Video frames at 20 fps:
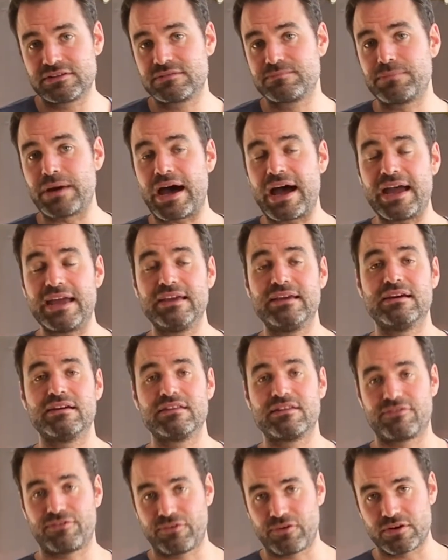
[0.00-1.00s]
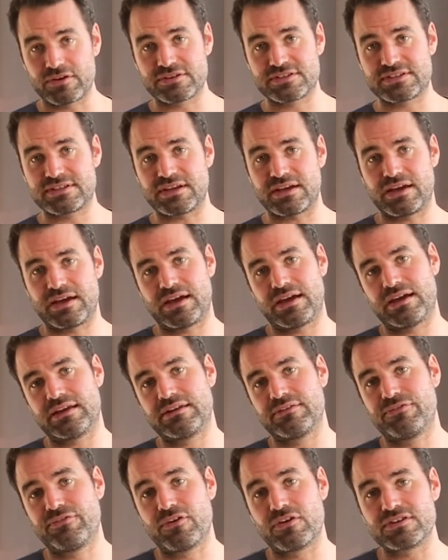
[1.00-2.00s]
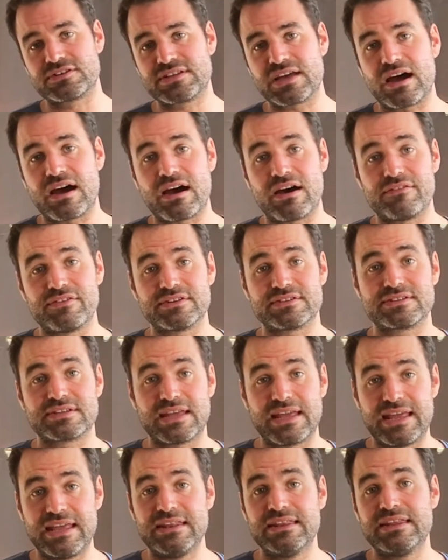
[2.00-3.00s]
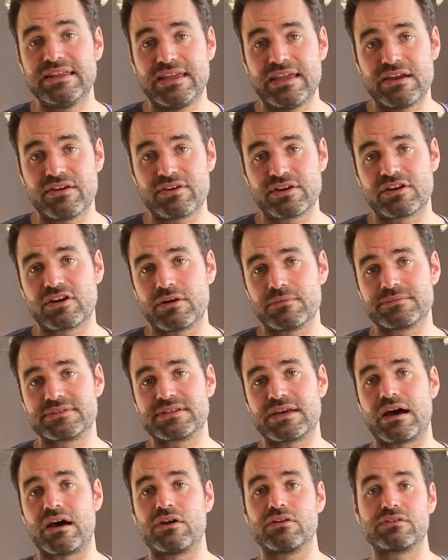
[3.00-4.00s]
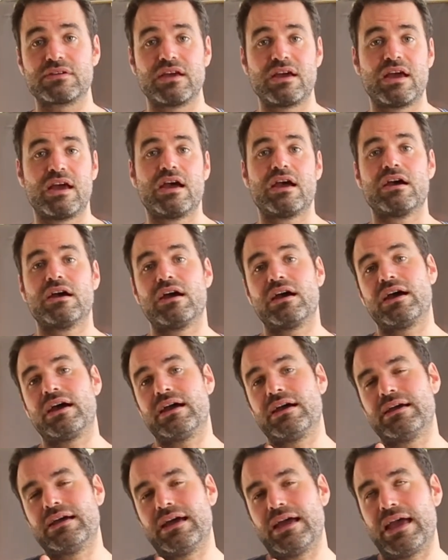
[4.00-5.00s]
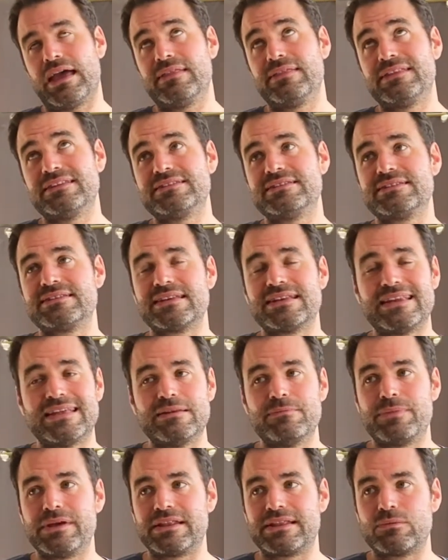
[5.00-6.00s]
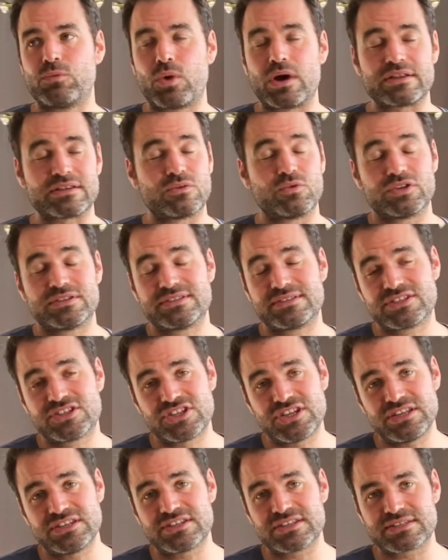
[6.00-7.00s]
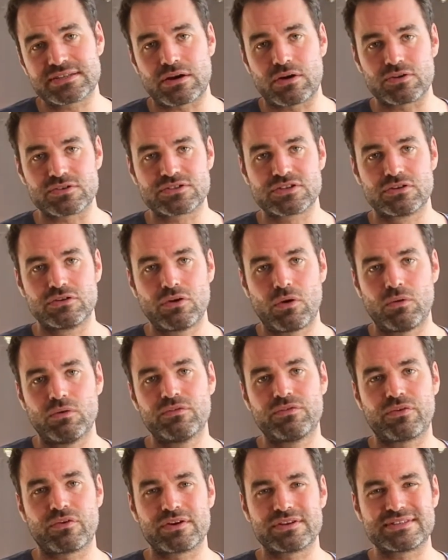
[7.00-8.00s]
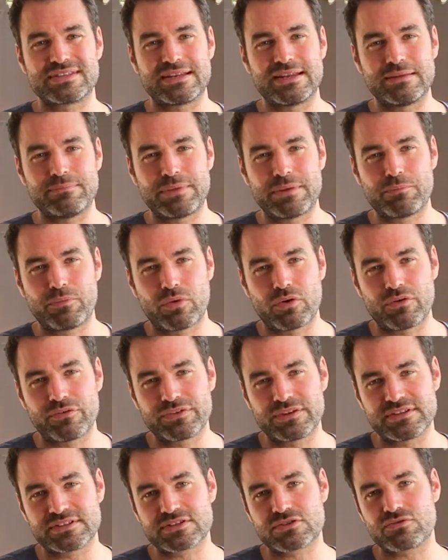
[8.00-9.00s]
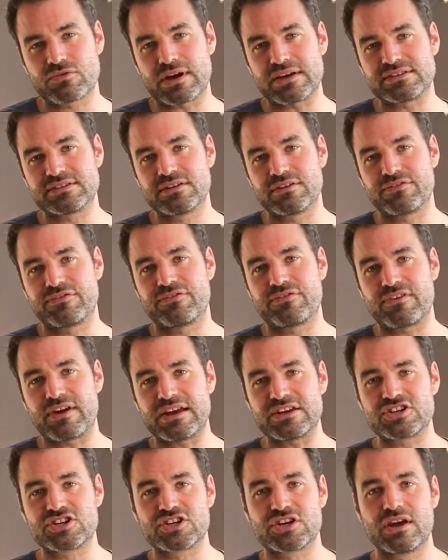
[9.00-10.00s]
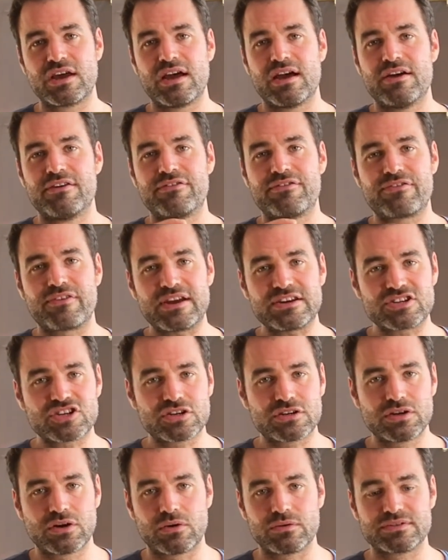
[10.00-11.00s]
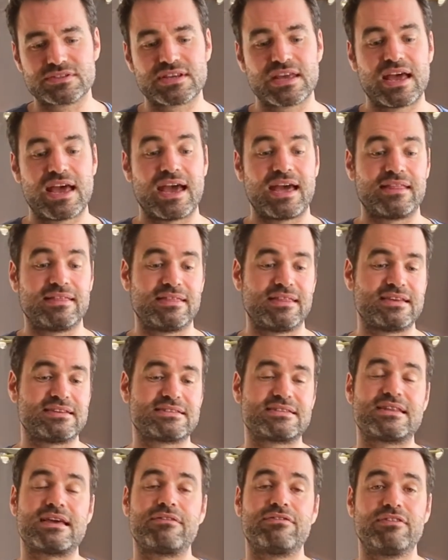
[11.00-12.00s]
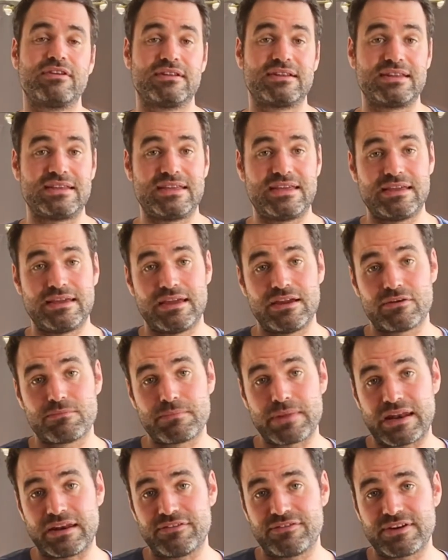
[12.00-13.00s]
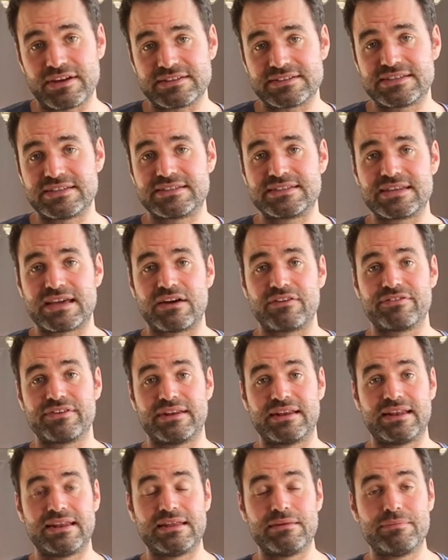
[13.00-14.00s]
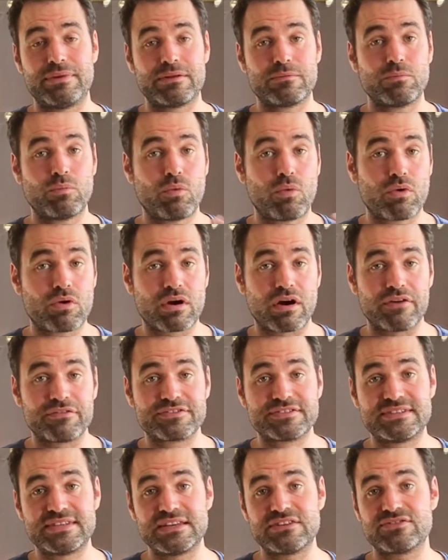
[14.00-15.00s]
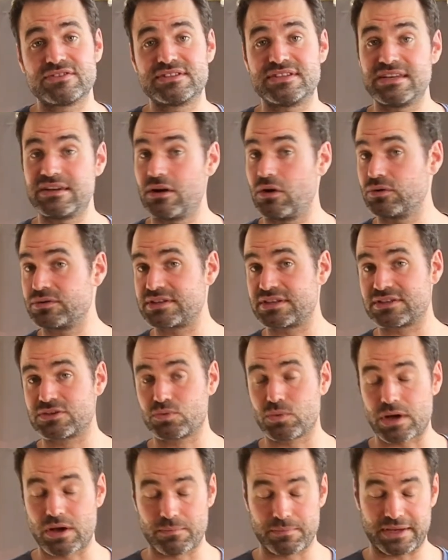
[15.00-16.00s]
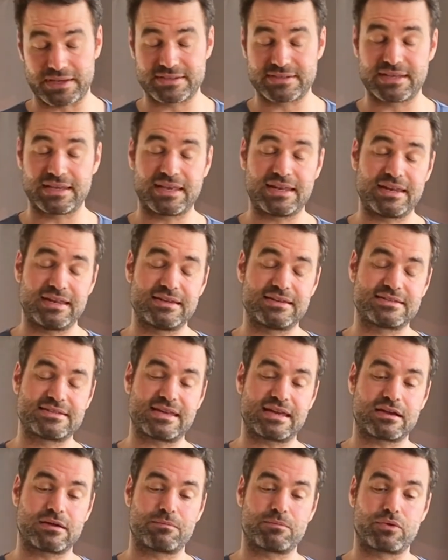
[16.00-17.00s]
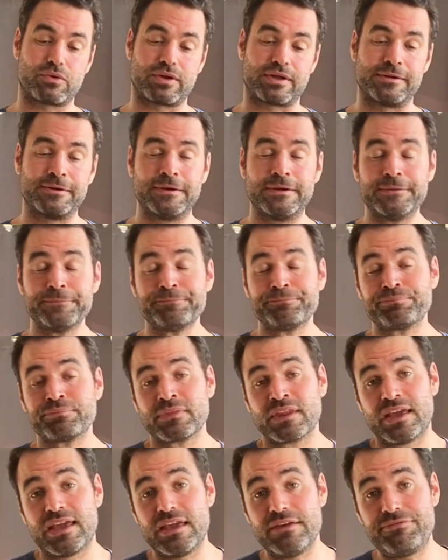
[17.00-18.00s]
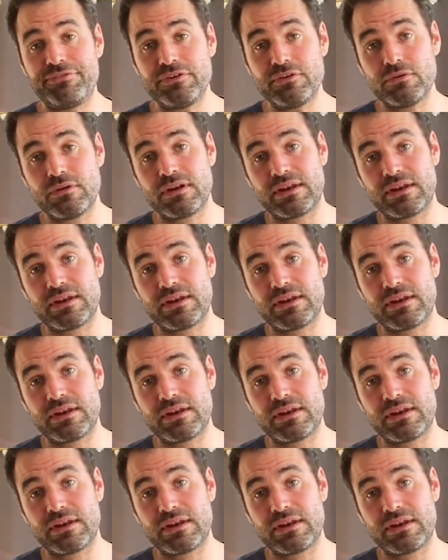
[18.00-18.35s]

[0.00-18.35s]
buying the first harvest in the year it comes out. And this is a little bit what Shinchas are also known for. It's a little bit more of this grassier, fresher tones, and this definitely here manifests itself in a little bit more of citrusy notes as well, mixing in the second brewing. If you